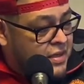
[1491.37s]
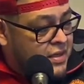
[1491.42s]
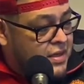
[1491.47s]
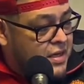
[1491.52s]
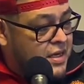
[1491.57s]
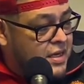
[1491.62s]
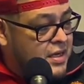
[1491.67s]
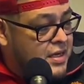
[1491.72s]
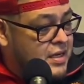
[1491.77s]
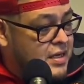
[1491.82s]

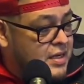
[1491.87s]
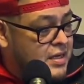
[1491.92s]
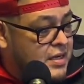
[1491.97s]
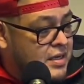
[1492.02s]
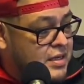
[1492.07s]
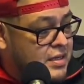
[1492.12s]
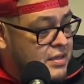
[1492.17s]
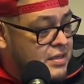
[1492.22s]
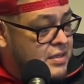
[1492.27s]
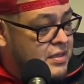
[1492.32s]

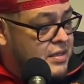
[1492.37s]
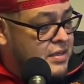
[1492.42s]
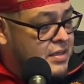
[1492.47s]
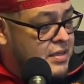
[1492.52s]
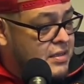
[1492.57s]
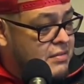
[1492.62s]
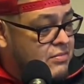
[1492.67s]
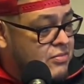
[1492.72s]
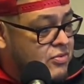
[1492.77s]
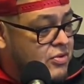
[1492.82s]

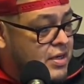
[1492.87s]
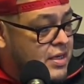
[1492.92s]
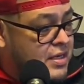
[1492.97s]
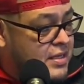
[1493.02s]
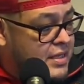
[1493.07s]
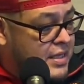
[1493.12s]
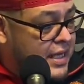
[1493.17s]
Where the